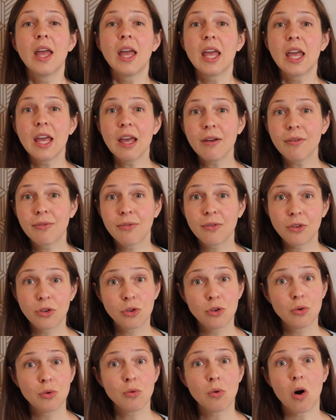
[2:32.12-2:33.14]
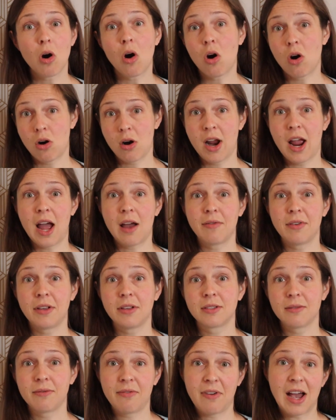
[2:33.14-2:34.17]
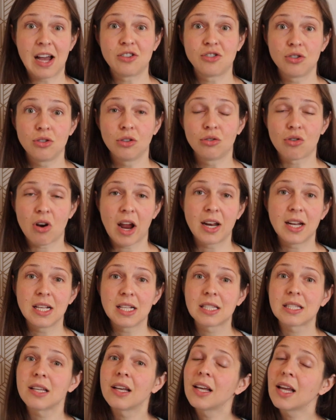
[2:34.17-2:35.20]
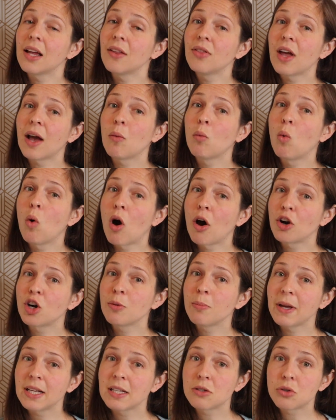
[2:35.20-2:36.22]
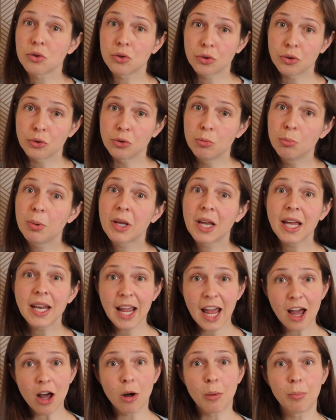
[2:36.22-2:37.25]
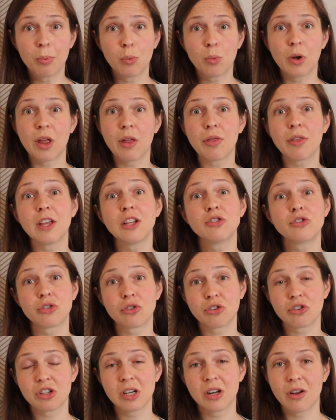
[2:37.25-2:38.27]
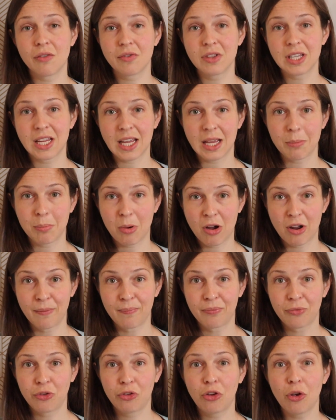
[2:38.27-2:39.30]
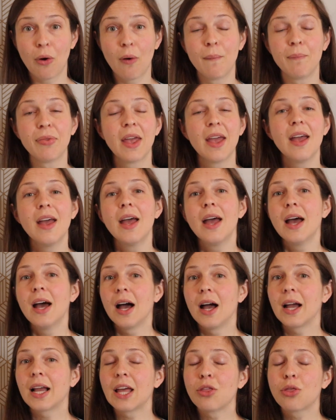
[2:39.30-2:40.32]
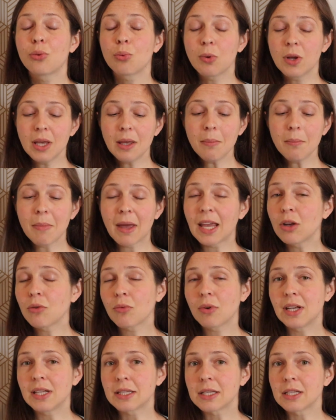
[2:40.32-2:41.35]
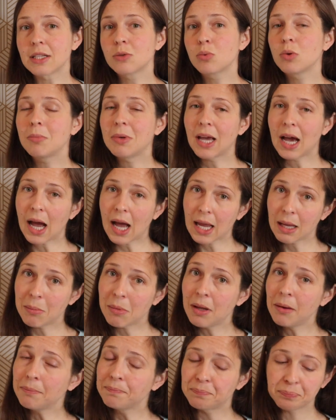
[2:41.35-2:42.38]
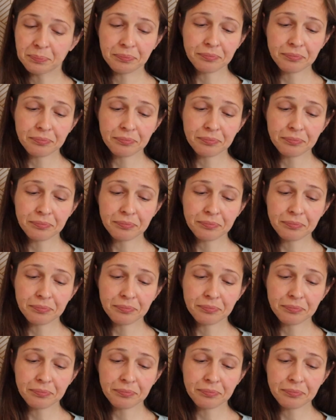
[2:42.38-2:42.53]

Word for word: if you are having some vaginal dryness, again, that water-based lube can help with insertion of the tampon. So again, three main reasons would be hymen,